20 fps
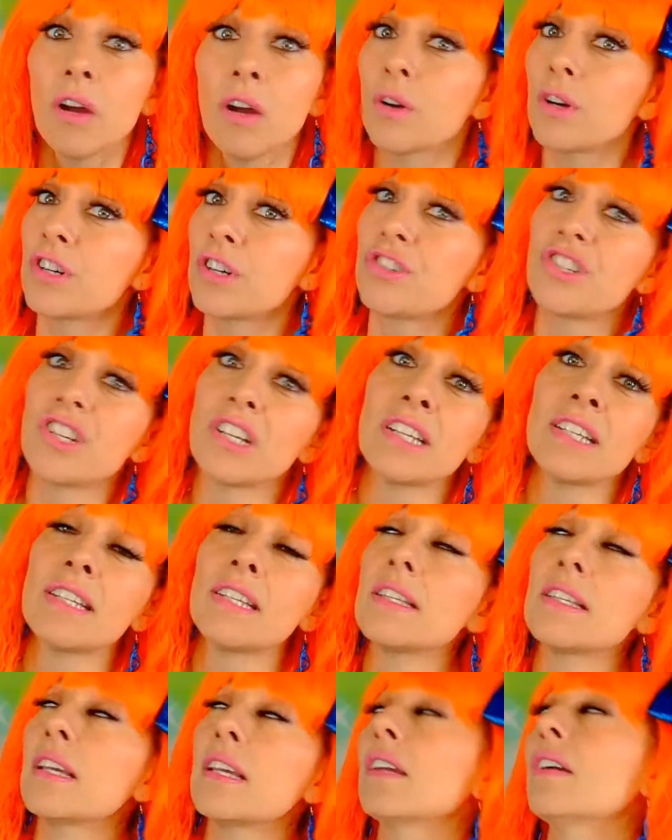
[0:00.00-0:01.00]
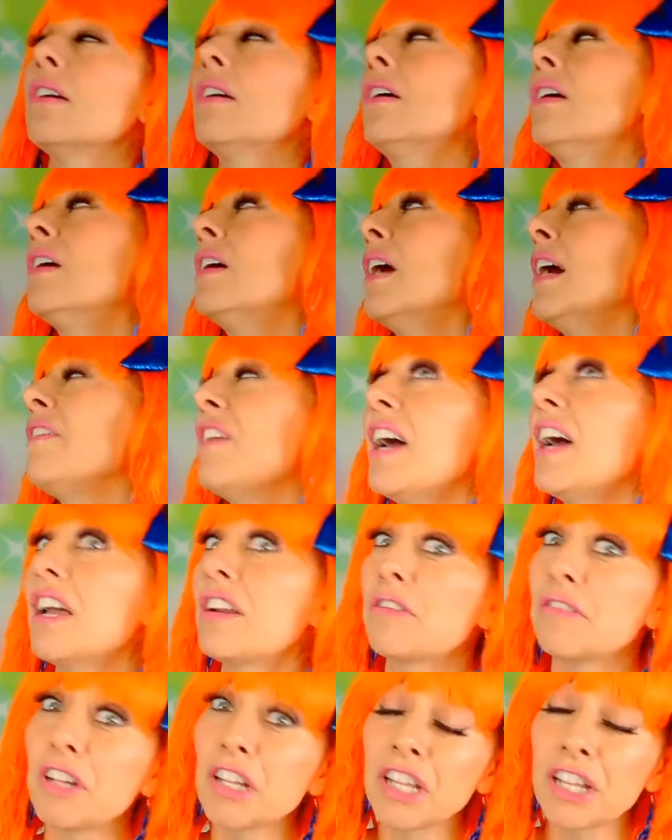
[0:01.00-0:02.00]
or just is like, oh, I've had
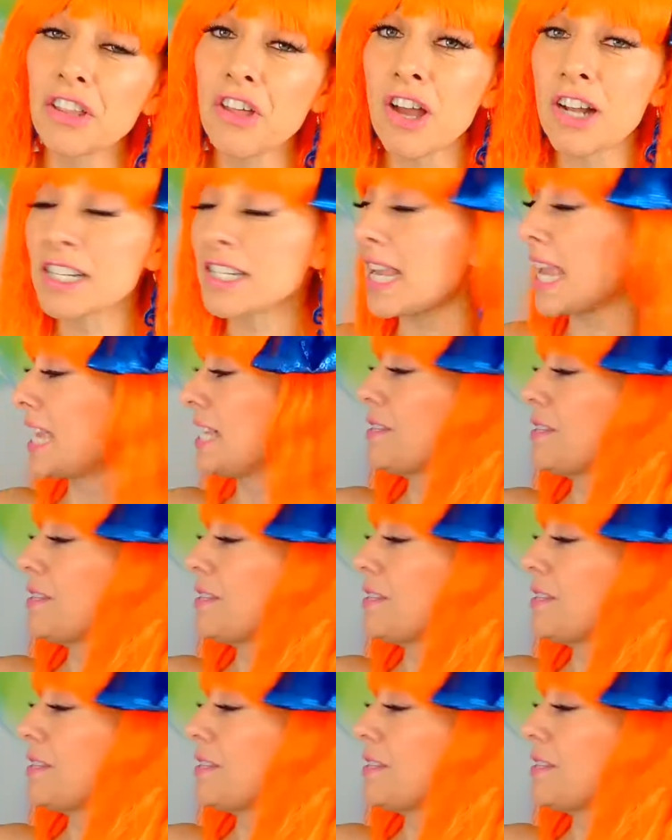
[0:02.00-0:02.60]
a really long day.